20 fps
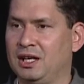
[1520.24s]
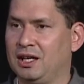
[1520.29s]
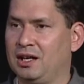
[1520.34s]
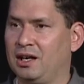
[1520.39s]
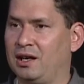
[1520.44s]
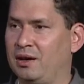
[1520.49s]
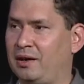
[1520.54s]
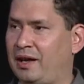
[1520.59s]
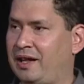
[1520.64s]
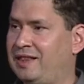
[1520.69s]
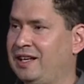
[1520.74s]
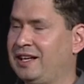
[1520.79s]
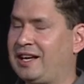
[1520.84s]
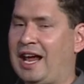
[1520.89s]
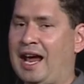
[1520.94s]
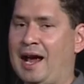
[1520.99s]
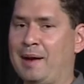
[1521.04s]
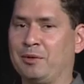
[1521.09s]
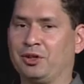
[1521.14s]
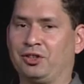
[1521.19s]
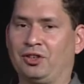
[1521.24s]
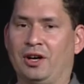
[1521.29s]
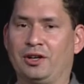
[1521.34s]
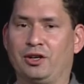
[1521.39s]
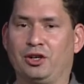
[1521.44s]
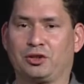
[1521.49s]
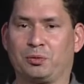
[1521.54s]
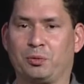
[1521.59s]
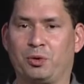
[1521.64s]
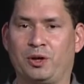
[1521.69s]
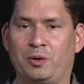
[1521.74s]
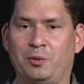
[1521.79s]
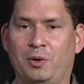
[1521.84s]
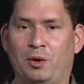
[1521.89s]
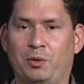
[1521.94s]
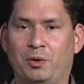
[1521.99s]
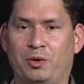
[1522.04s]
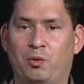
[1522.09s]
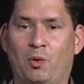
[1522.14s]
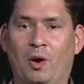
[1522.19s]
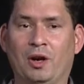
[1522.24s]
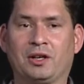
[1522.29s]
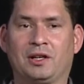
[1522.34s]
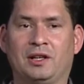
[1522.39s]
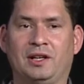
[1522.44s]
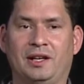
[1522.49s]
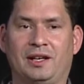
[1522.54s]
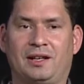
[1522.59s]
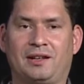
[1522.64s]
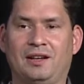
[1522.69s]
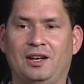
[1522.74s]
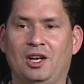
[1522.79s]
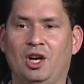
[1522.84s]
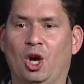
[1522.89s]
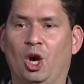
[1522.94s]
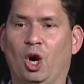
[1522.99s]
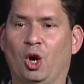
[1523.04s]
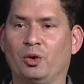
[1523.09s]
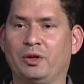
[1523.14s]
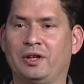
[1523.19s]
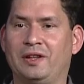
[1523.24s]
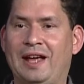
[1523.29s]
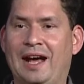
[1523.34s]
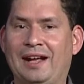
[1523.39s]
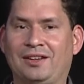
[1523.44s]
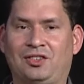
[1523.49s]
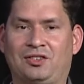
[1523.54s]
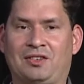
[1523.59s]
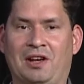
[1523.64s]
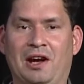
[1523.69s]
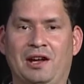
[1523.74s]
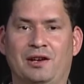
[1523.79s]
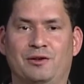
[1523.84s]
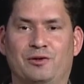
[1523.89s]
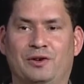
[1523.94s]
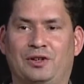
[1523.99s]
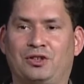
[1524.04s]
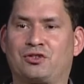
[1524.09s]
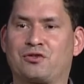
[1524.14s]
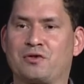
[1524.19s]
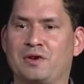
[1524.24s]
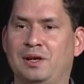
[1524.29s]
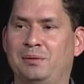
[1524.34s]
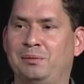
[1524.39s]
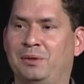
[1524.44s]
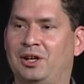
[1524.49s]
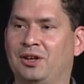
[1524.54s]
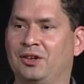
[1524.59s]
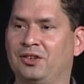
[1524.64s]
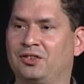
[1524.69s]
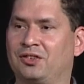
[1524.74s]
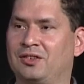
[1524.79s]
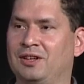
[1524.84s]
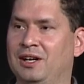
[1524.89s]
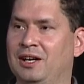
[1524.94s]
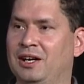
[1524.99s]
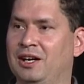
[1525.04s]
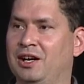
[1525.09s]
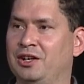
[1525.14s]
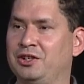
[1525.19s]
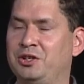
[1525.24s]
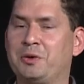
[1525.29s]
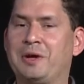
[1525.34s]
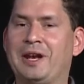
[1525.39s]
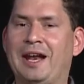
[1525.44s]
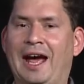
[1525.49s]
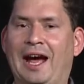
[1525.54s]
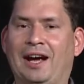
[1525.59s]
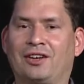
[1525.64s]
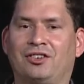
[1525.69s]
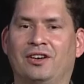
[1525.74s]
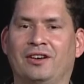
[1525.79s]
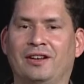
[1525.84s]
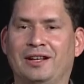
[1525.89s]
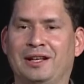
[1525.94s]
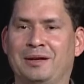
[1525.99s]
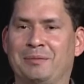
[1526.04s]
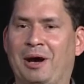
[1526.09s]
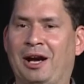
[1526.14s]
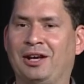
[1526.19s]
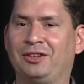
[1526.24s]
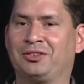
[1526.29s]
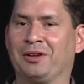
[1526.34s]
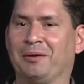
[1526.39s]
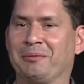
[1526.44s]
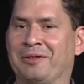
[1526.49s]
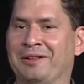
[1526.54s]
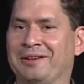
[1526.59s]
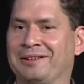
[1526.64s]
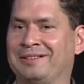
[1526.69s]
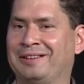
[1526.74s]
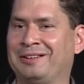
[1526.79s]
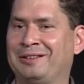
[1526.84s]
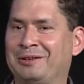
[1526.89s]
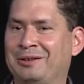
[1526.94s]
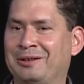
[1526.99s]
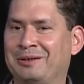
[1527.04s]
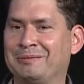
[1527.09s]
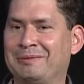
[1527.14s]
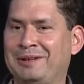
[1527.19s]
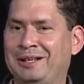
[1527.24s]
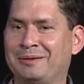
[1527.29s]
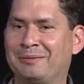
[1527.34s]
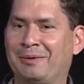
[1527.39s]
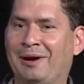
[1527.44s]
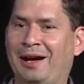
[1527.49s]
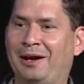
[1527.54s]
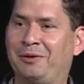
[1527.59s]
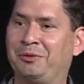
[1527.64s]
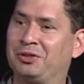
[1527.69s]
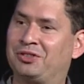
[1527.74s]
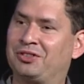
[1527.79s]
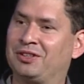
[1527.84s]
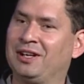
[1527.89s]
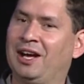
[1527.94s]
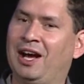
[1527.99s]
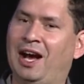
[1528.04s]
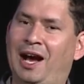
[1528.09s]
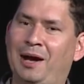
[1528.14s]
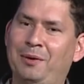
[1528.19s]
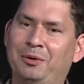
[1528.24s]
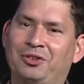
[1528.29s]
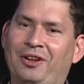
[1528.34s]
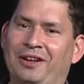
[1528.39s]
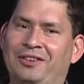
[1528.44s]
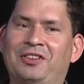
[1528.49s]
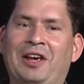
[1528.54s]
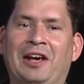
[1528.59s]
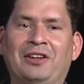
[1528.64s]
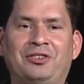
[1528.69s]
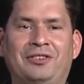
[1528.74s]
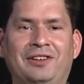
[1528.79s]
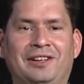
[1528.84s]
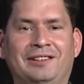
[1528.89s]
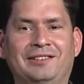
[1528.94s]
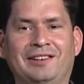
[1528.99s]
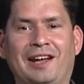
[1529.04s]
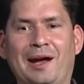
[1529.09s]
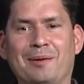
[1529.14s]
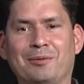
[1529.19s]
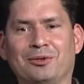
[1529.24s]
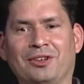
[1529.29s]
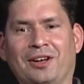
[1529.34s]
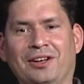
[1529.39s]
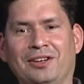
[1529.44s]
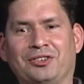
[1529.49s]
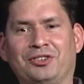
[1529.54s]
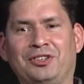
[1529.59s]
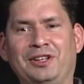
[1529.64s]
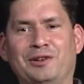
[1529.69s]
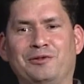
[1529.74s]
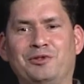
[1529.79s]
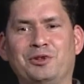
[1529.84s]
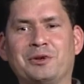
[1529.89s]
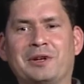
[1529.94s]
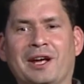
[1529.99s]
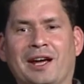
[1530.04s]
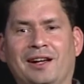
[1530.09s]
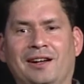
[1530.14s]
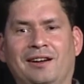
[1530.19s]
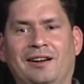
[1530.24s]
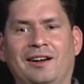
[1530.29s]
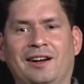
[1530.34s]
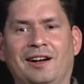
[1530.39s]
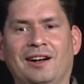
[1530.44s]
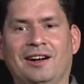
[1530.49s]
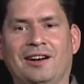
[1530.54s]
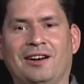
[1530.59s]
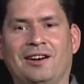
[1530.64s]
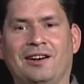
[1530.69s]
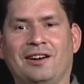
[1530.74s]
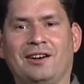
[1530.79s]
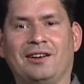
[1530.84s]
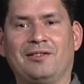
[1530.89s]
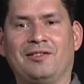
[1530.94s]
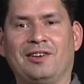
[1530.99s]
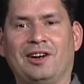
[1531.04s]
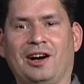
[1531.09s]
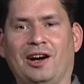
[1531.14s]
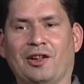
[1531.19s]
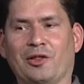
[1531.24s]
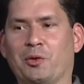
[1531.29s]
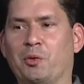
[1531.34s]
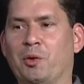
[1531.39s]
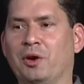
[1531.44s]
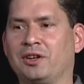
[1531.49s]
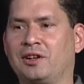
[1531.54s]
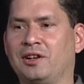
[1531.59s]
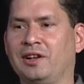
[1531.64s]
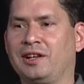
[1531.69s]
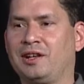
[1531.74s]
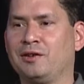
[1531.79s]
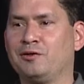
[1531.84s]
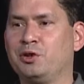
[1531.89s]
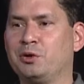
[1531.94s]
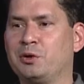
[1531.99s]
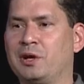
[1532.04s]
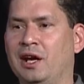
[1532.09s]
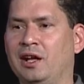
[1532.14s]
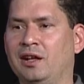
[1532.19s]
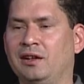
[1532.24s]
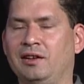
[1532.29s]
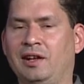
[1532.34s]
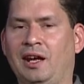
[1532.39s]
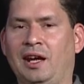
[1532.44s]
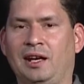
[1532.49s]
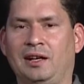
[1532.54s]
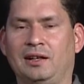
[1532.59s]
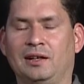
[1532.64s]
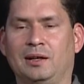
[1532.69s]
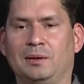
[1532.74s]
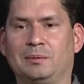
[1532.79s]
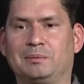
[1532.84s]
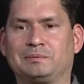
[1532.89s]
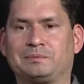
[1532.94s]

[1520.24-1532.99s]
I think Amazon does it pretty well with one click, only that's kind of extreme because you can accidentally buy something that you didn't mean to buy, which I was like testing Amazon to see if you get, on the one click, if you get a,